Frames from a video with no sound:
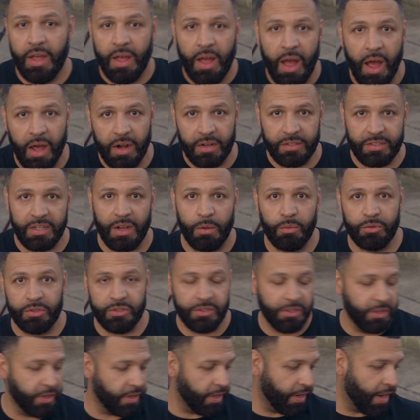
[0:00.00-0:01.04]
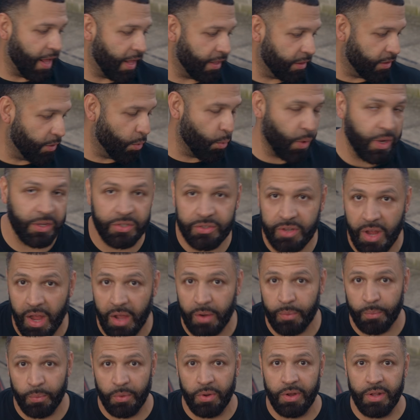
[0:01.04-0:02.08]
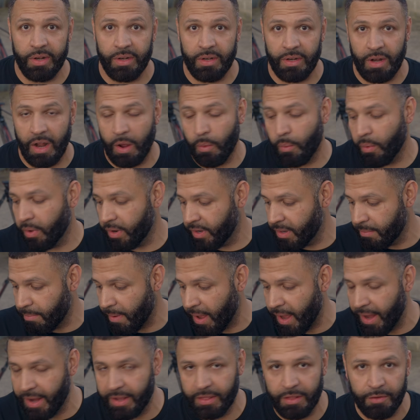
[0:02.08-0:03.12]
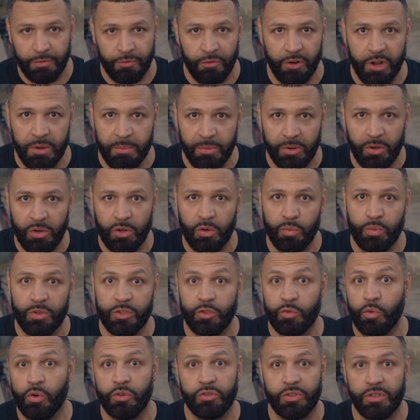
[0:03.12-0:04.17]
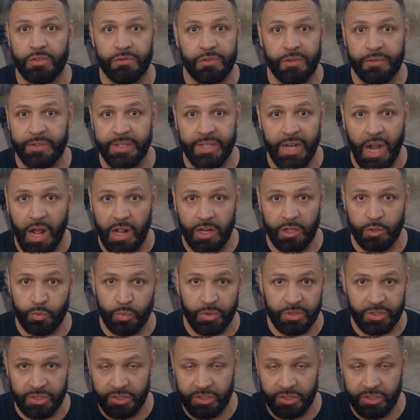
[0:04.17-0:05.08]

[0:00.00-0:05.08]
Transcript: Honestly, I was looking at the Westcott one. I wanted to buy it. The frame alone was $250, which